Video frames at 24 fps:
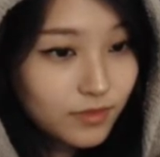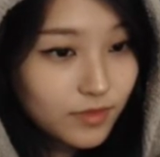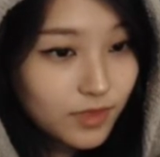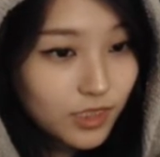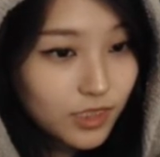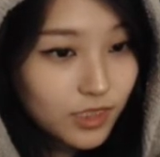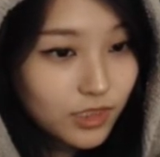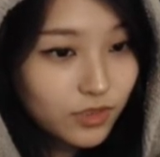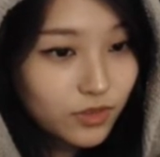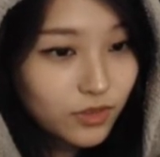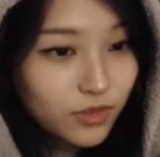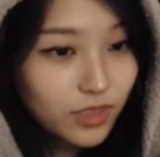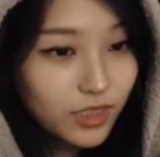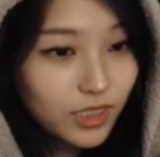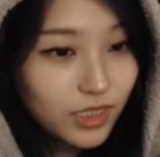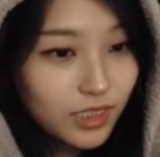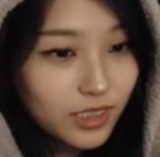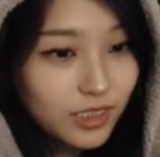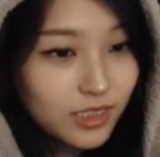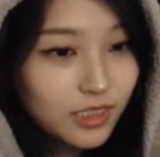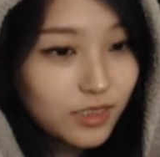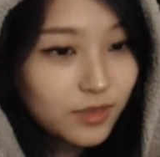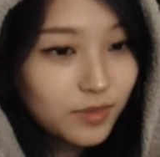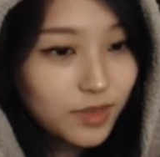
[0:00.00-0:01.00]
Square
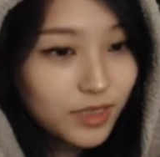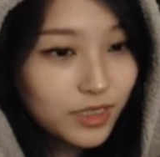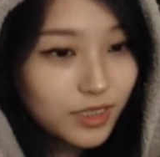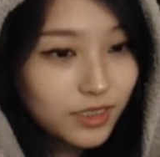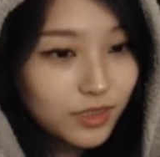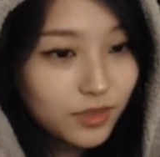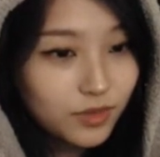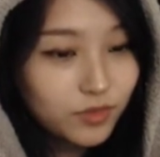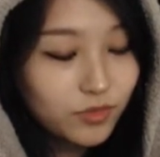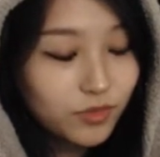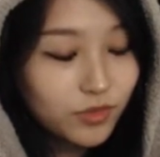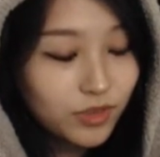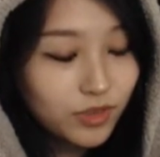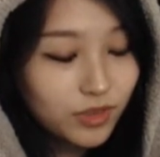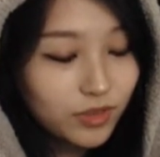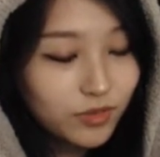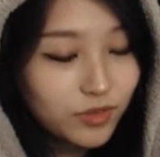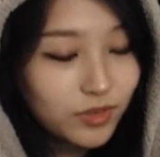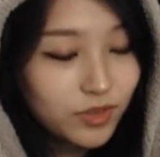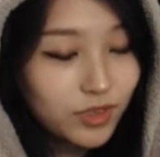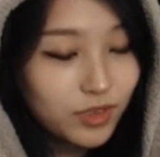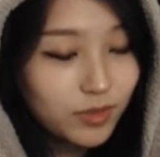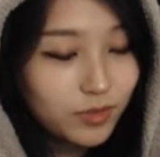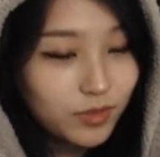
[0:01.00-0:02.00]
Enix makes really,
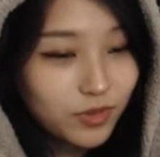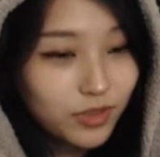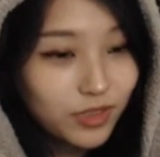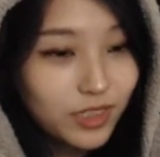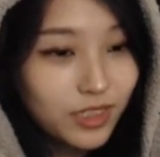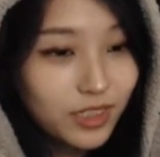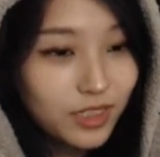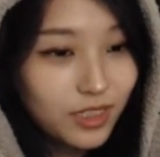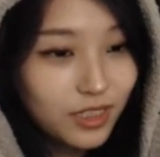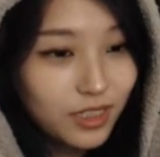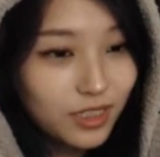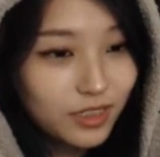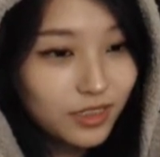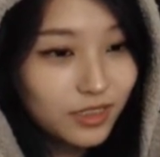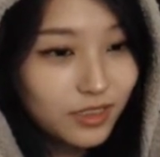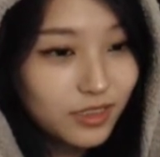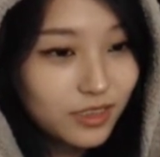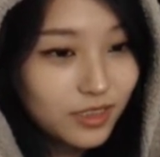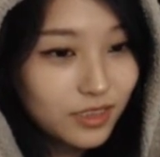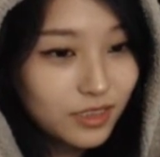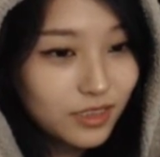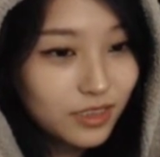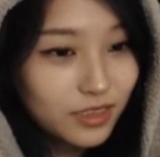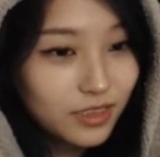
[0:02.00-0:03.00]
really pretty
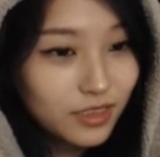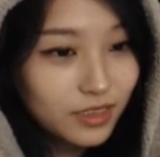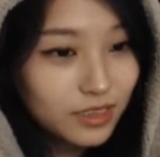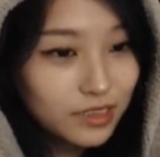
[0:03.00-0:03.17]
things.